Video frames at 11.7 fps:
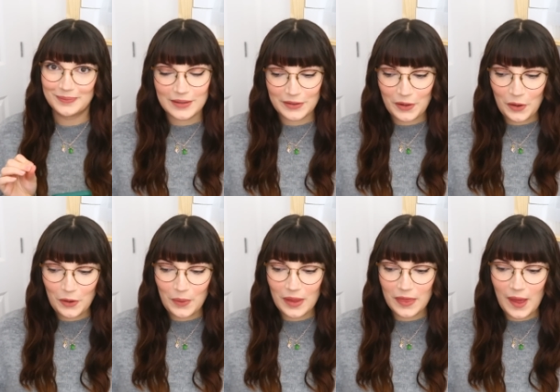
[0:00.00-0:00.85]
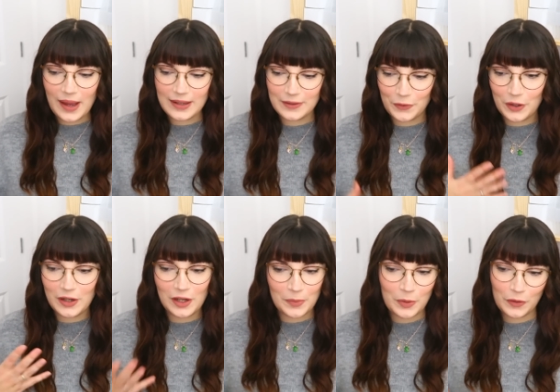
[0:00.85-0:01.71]
So that is for a
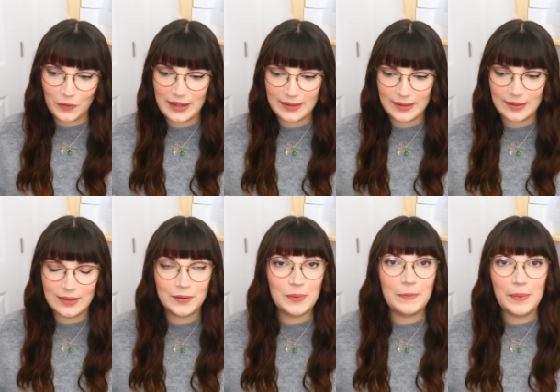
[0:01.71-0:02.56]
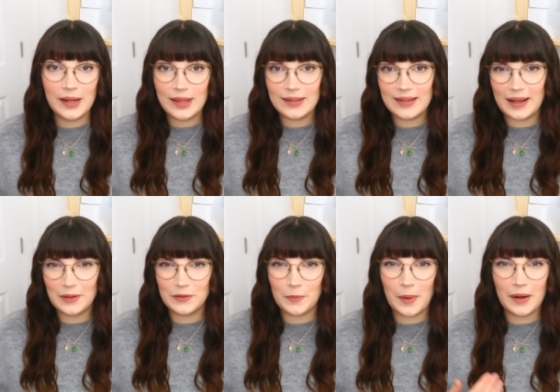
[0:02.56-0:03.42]
number of reasons. We have been in this
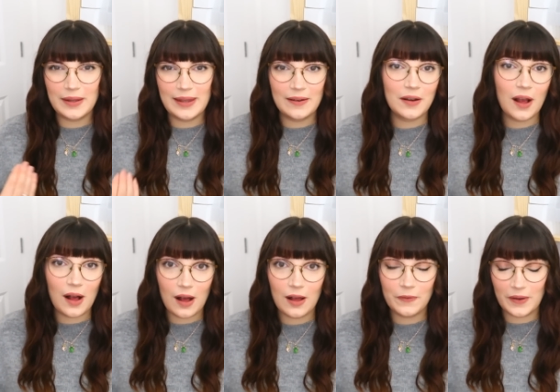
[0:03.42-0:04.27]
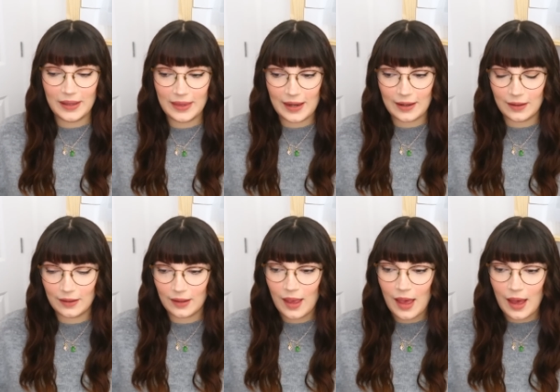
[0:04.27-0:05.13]
house for about a year and a half, I
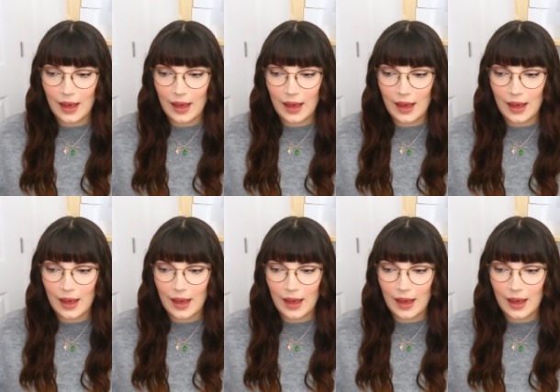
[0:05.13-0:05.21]
think.